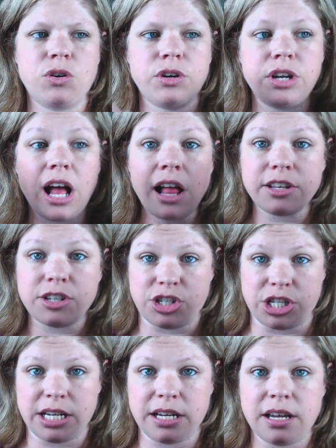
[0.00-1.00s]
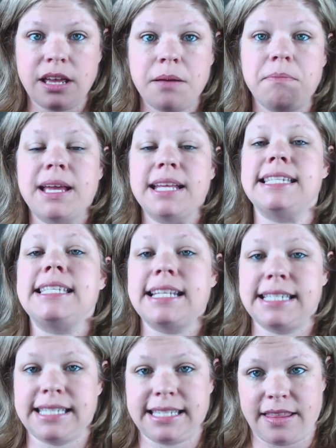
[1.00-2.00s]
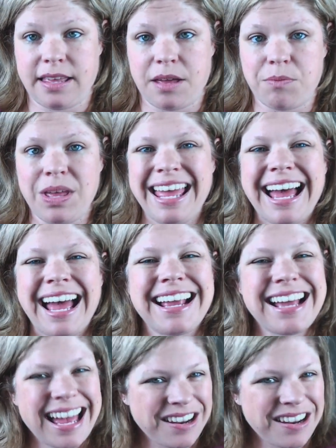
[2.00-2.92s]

chronology made sense to them. I